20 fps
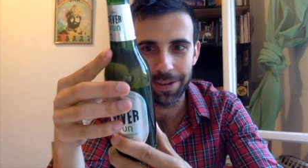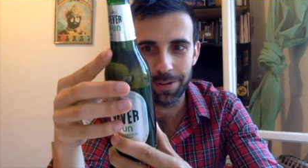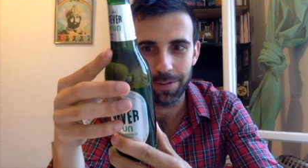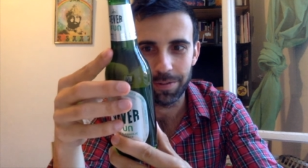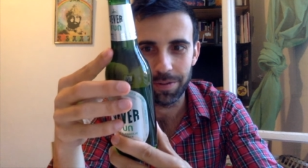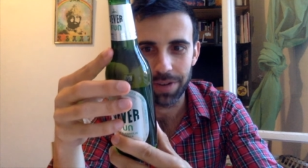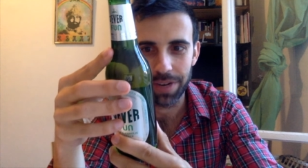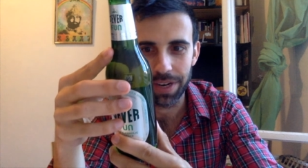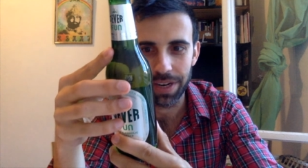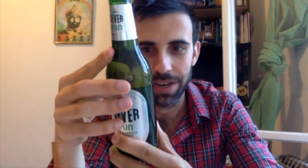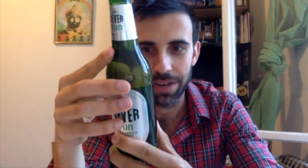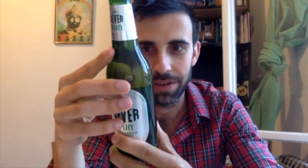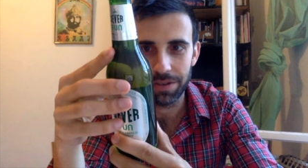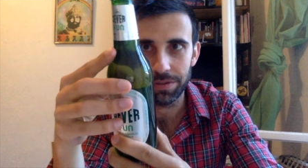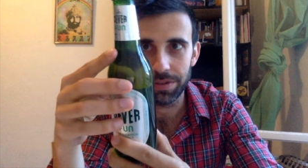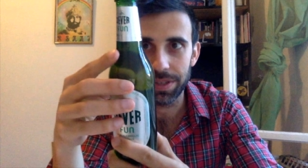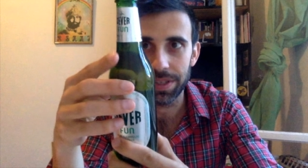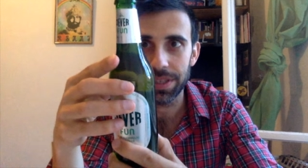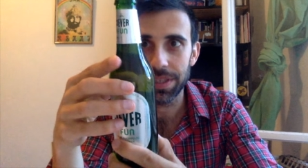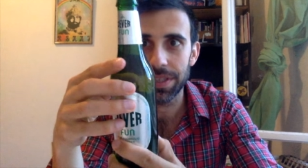What
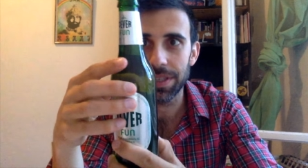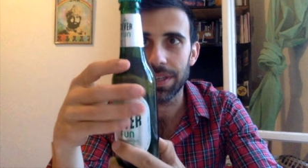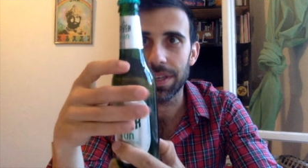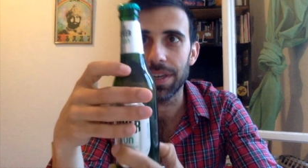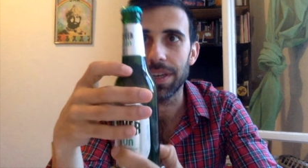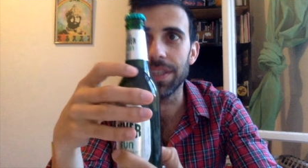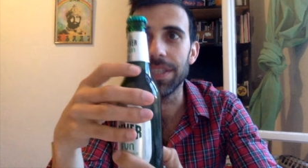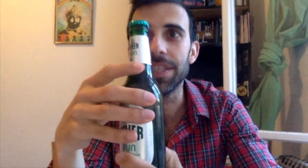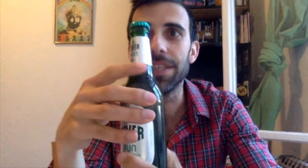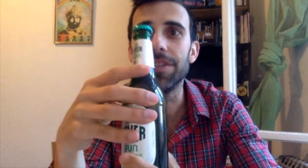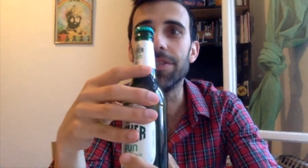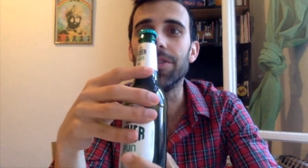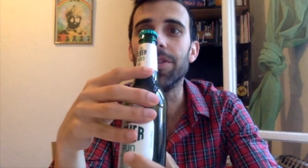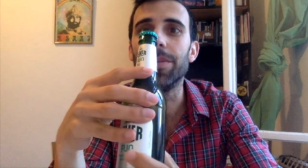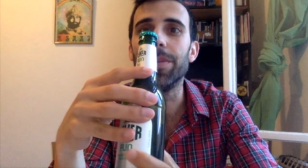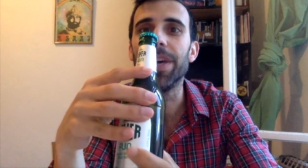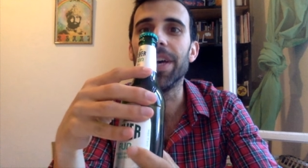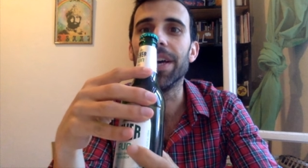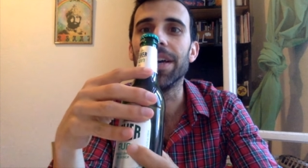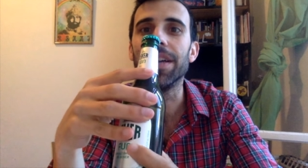else can I tell you
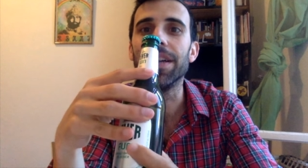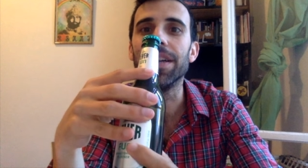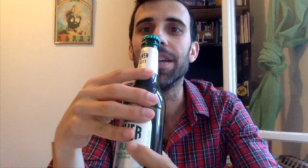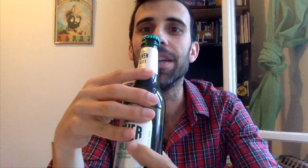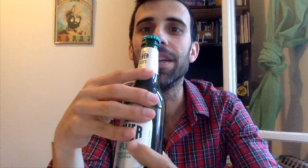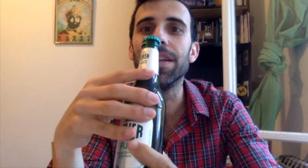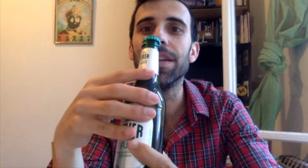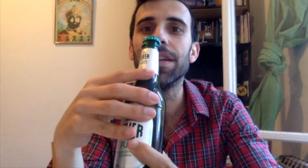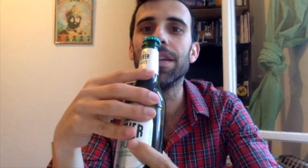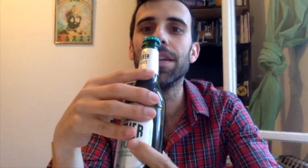about it?